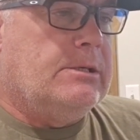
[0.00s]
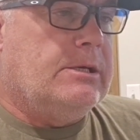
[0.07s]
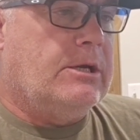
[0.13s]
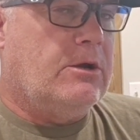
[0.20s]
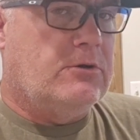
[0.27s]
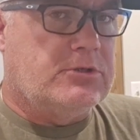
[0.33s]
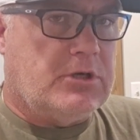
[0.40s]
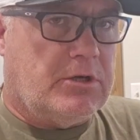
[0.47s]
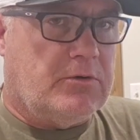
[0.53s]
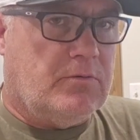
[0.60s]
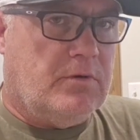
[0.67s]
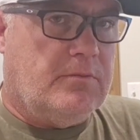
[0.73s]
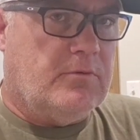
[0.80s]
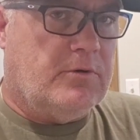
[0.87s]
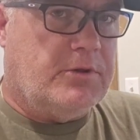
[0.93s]
it goes on to
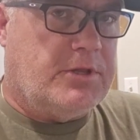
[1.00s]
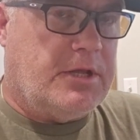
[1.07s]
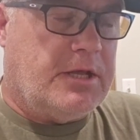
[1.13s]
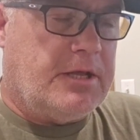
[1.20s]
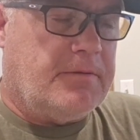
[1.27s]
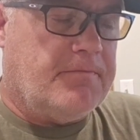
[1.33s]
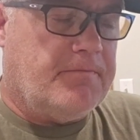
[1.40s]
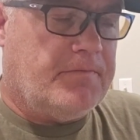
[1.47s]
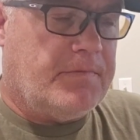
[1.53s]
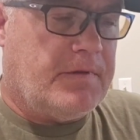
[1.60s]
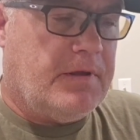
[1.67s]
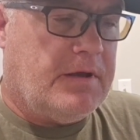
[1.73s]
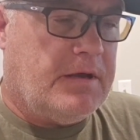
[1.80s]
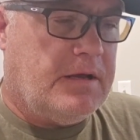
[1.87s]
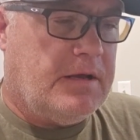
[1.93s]
one more thing.
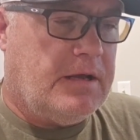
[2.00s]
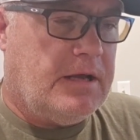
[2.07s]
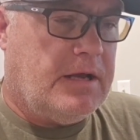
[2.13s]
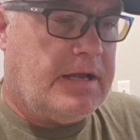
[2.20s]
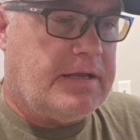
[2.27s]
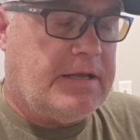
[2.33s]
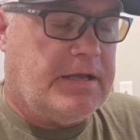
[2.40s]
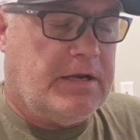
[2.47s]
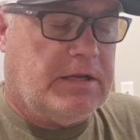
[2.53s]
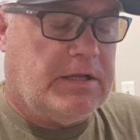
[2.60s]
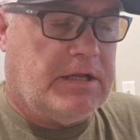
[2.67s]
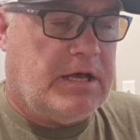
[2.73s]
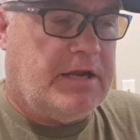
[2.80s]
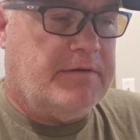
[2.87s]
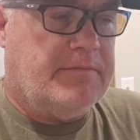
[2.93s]
I get a
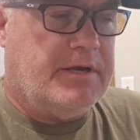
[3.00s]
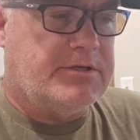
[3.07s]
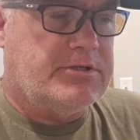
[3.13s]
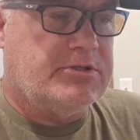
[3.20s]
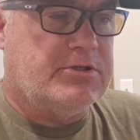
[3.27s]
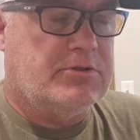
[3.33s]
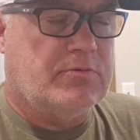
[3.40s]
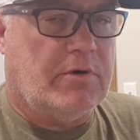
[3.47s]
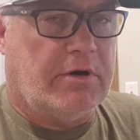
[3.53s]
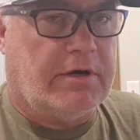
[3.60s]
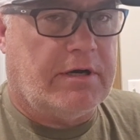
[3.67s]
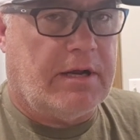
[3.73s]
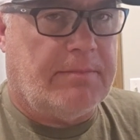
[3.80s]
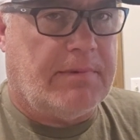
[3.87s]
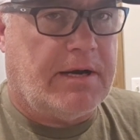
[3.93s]
lot of messages. Where
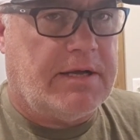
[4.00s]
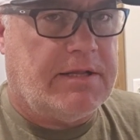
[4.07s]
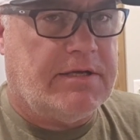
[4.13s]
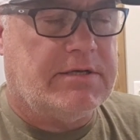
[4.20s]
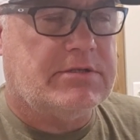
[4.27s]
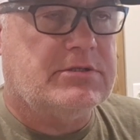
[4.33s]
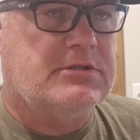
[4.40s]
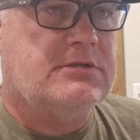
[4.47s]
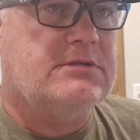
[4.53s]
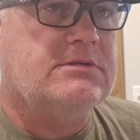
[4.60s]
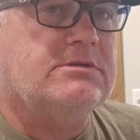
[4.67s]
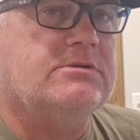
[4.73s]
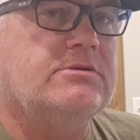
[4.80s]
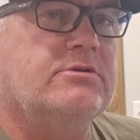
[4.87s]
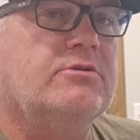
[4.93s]
can I buy
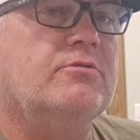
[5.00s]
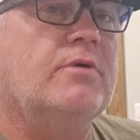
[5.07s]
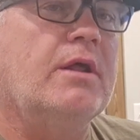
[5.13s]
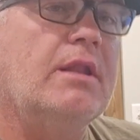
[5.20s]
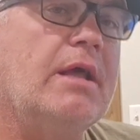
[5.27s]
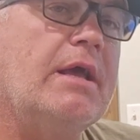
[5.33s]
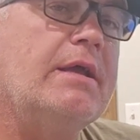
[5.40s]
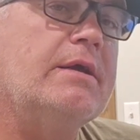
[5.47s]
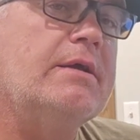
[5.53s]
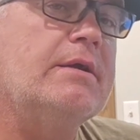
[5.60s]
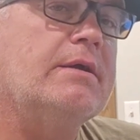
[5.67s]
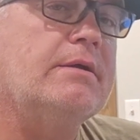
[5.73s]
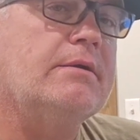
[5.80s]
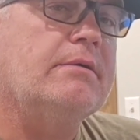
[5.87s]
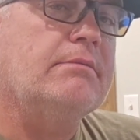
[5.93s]
this? Who do I like?
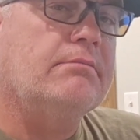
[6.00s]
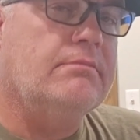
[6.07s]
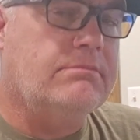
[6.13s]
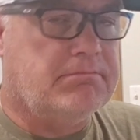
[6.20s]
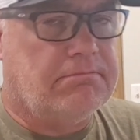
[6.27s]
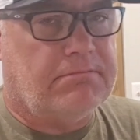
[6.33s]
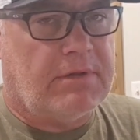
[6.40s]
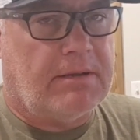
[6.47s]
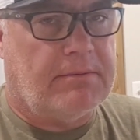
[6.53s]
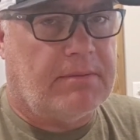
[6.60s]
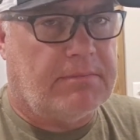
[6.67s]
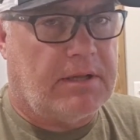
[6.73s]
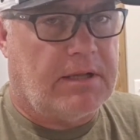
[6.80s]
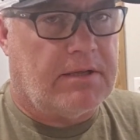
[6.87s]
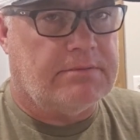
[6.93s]
Blah,
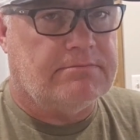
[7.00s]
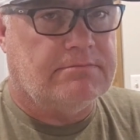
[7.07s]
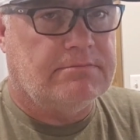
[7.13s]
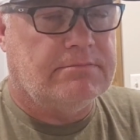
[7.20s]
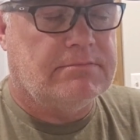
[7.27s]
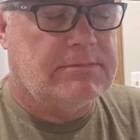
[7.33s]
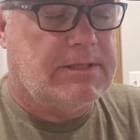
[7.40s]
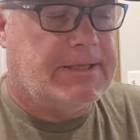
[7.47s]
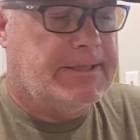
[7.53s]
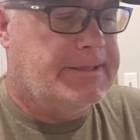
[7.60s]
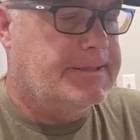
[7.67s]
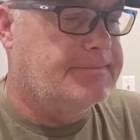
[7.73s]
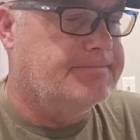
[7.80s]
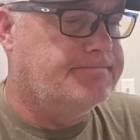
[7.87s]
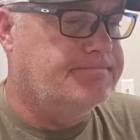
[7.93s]
blah,
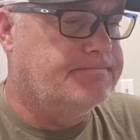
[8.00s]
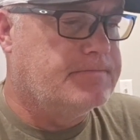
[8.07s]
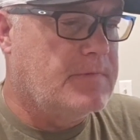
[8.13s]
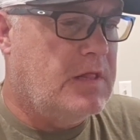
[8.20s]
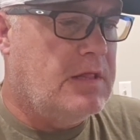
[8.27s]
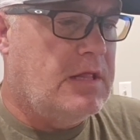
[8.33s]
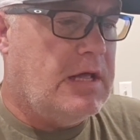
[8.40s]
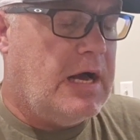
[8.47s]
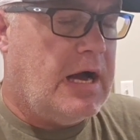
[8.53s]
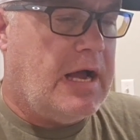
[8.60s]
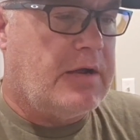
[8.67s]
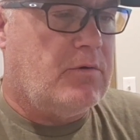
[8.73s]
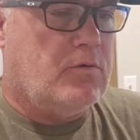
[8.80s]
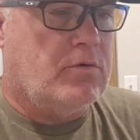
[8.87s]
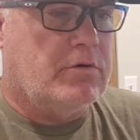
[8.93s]
blah.
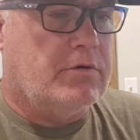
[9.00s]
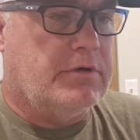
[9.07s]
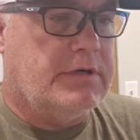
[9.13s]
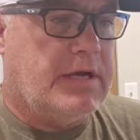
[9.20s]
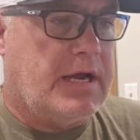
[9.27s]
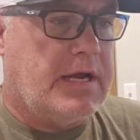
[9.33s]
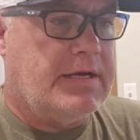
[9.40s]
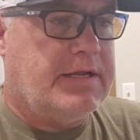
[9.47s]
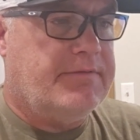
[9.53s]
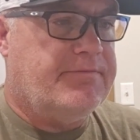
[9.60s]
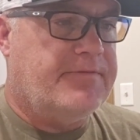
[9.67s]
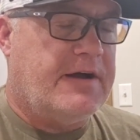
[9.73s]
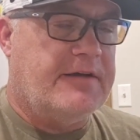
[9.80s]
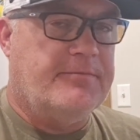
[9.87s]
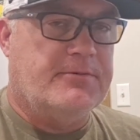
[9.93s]
I order
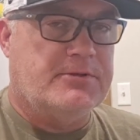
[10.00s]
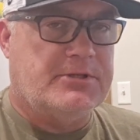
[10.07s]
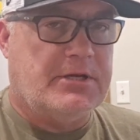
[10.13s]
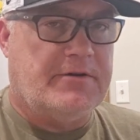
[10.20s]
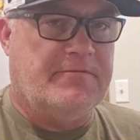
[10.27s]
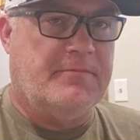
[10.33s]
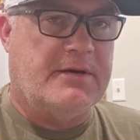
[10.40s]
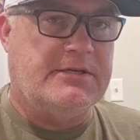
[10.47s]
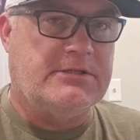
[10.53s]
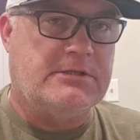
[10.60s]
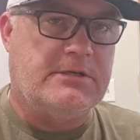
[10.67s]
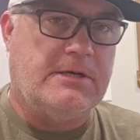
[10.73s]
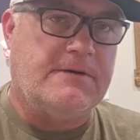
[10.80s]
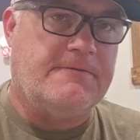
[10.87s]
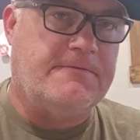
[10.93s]
95% of my
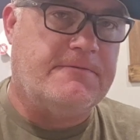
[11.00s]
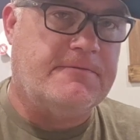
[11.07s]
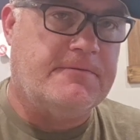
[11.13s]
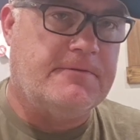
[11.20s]
stuff,